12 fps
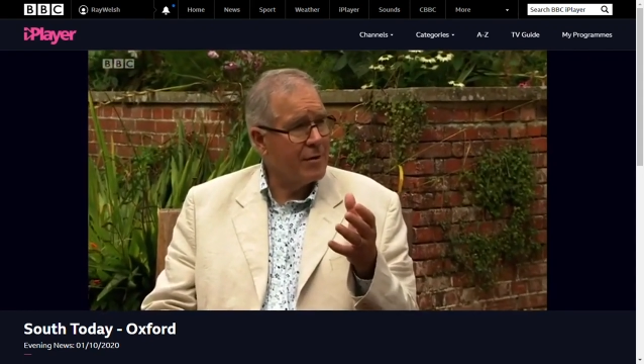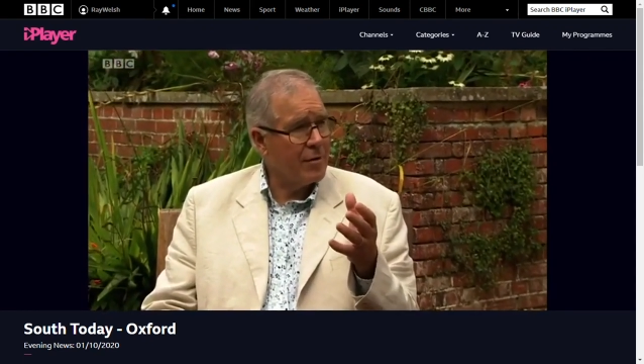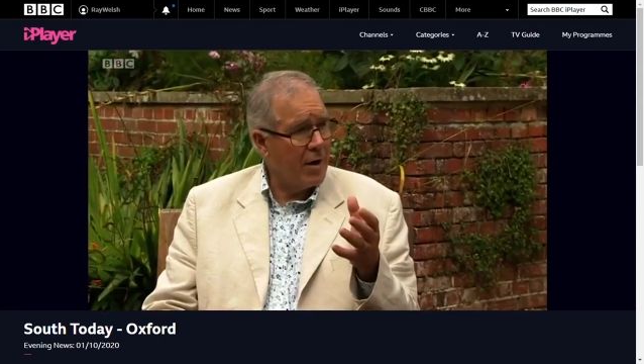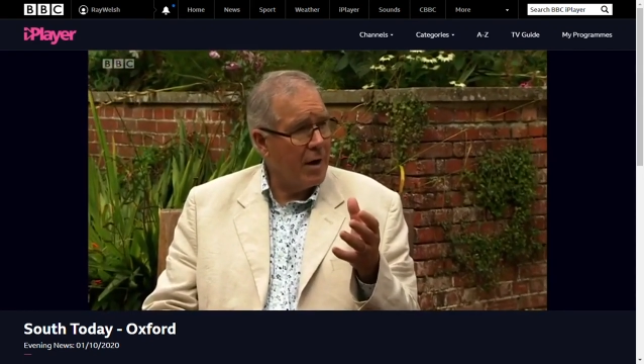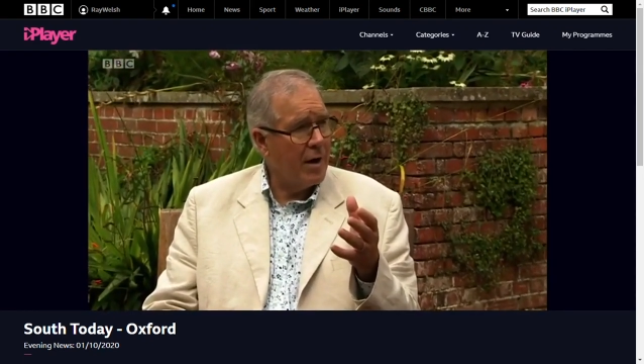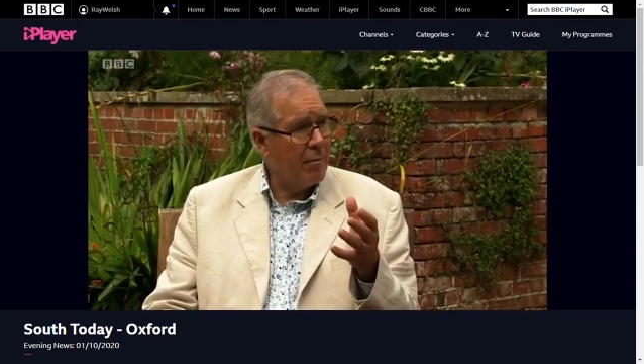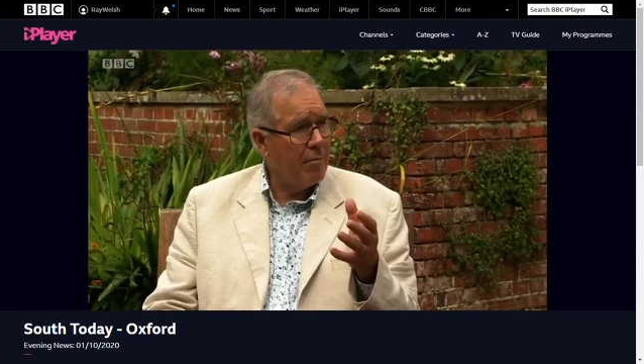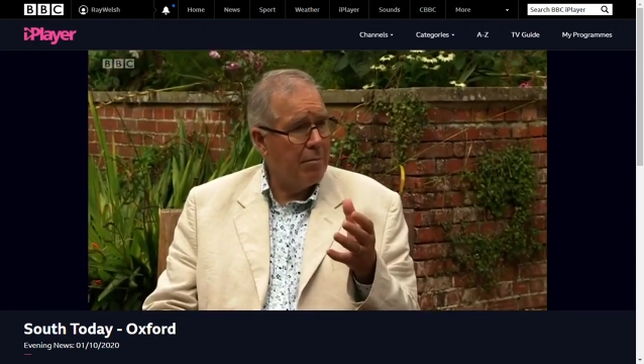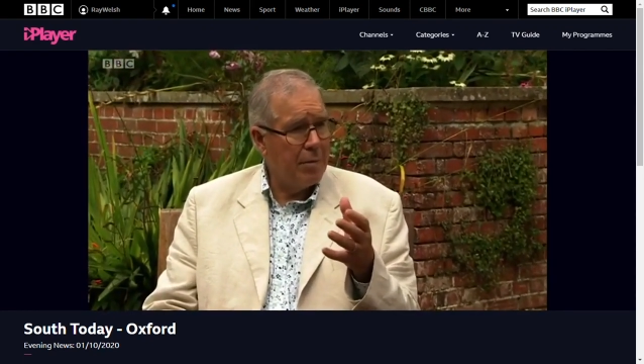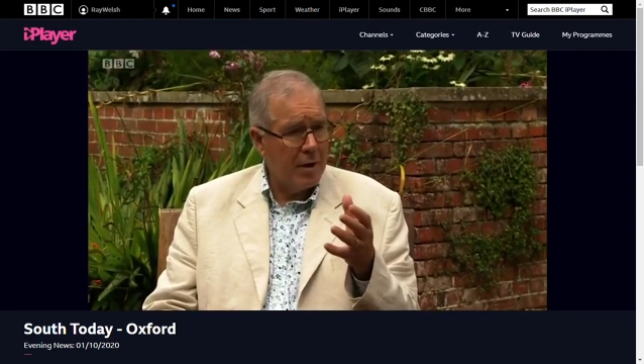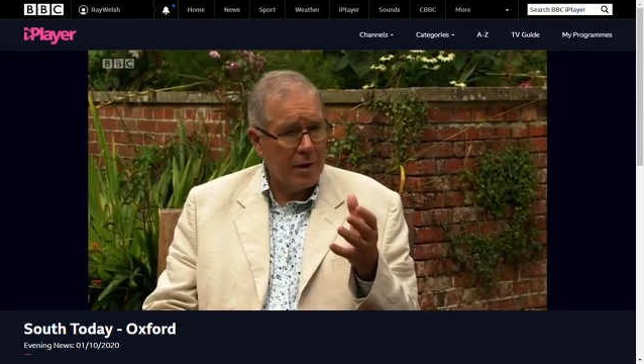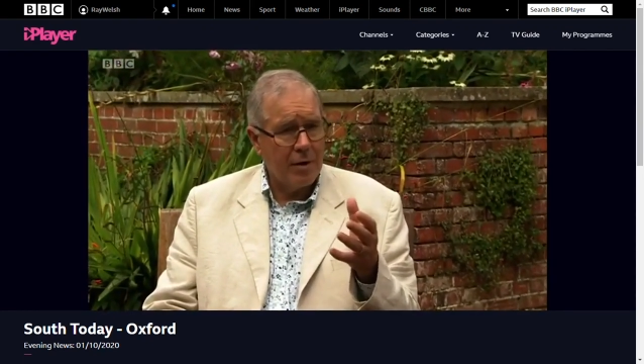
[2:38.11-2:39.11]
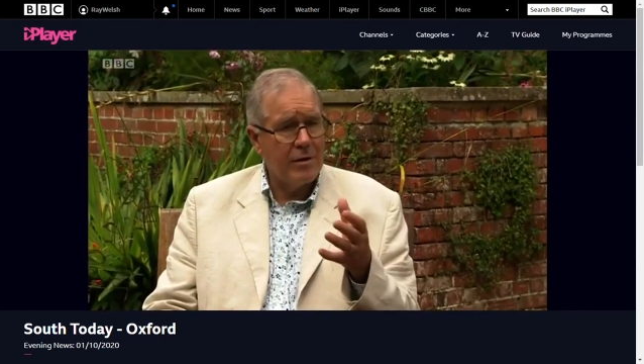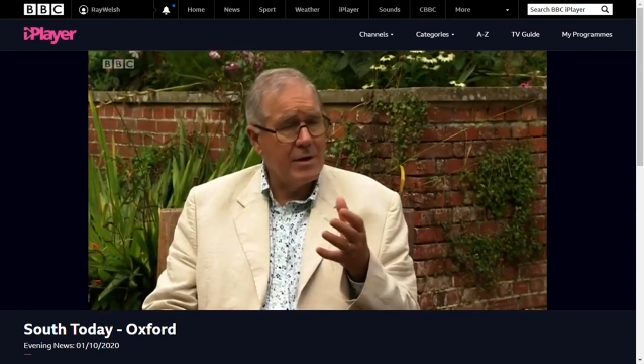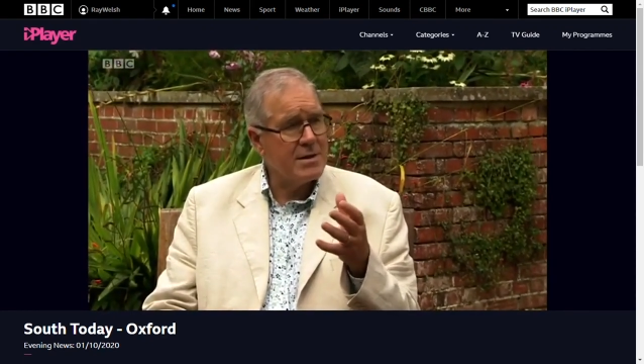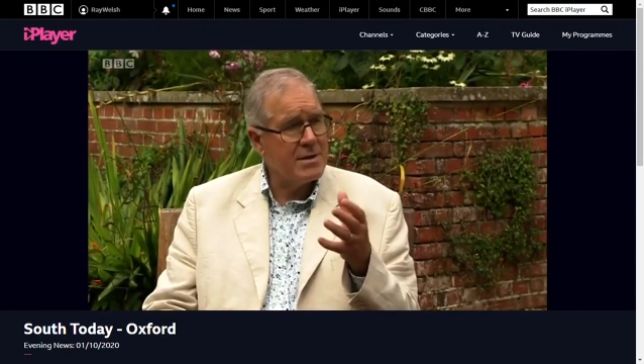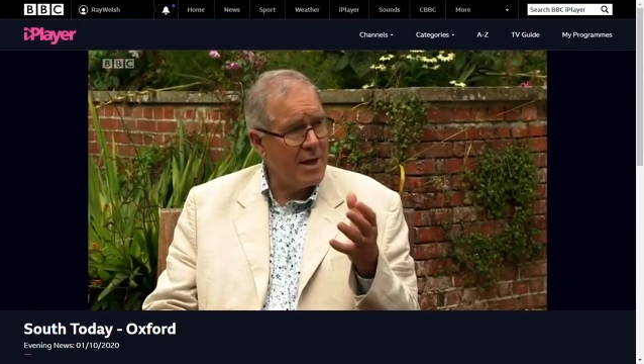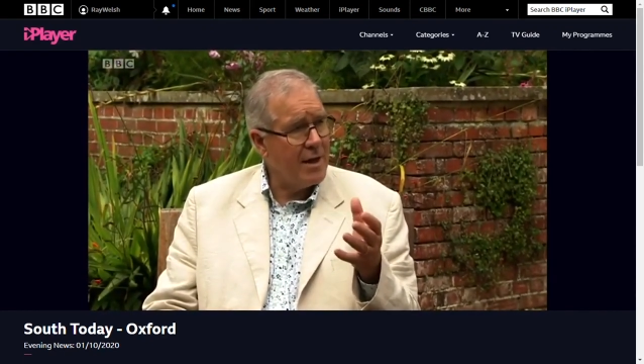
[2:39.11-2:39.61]
crime,
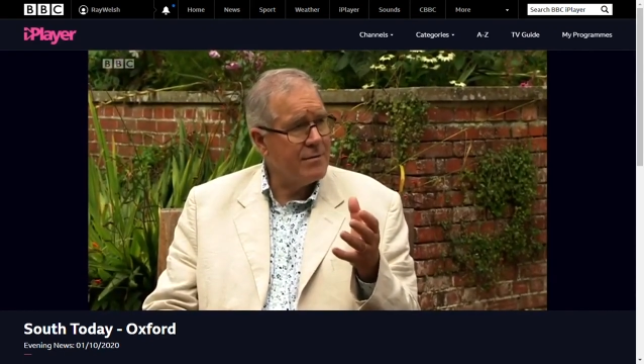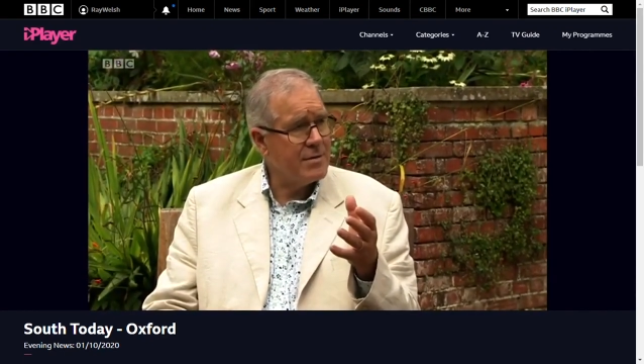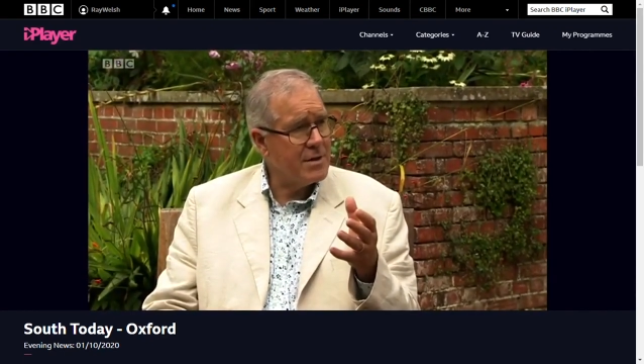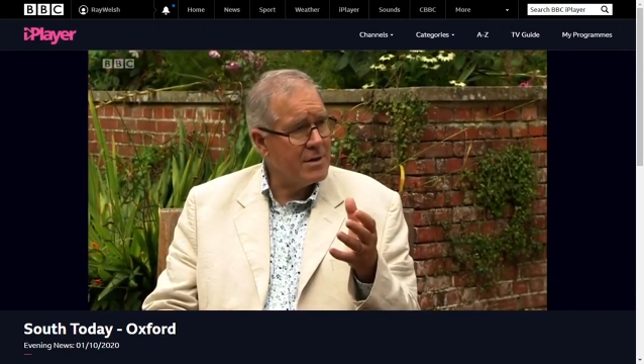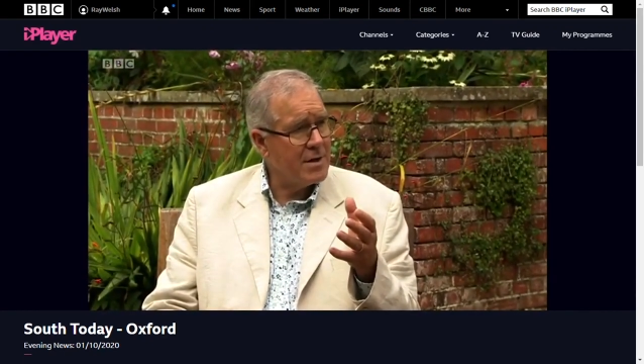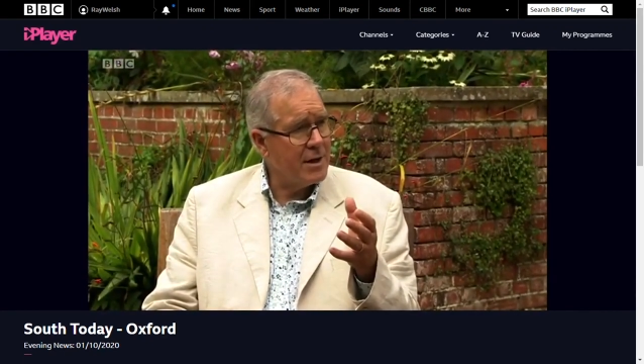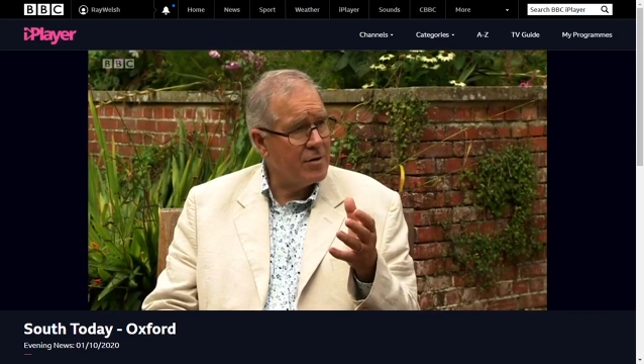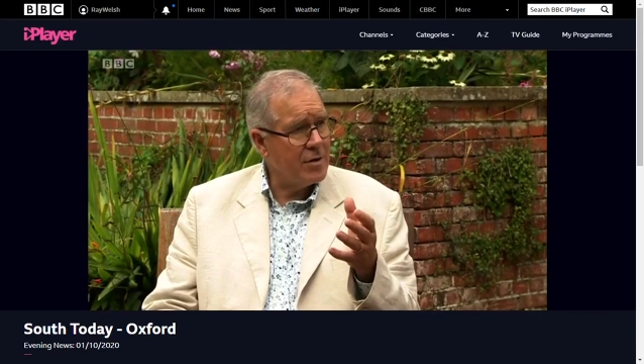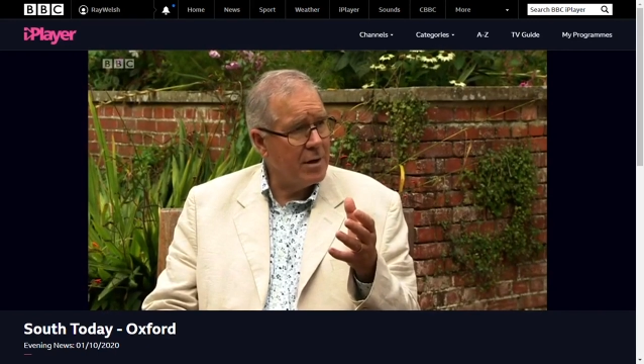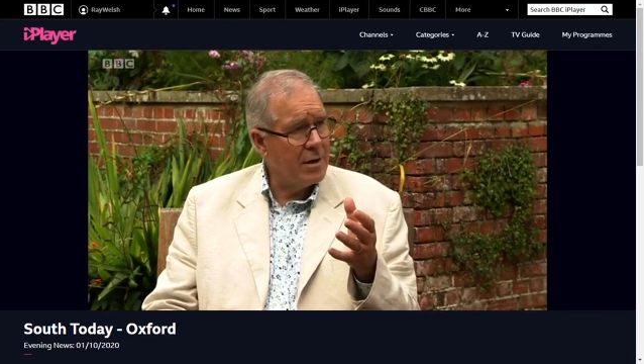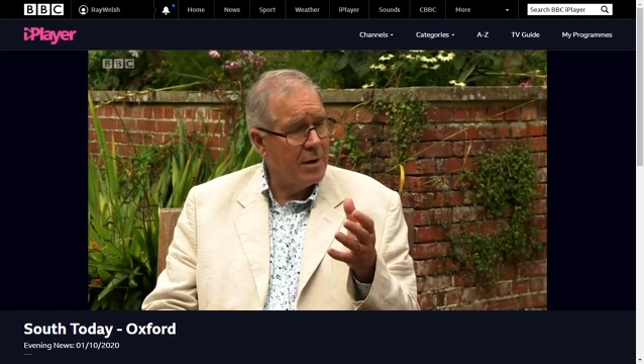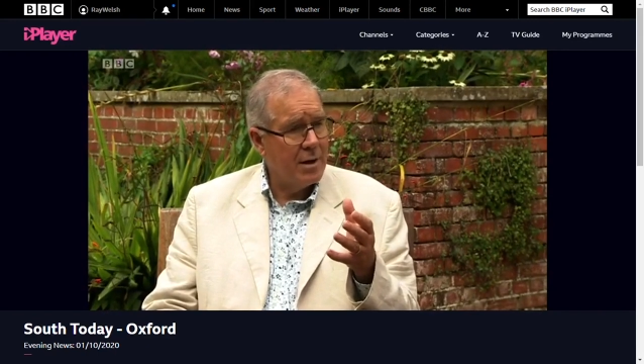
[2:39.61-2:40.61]
burglaries, thefts, etc.,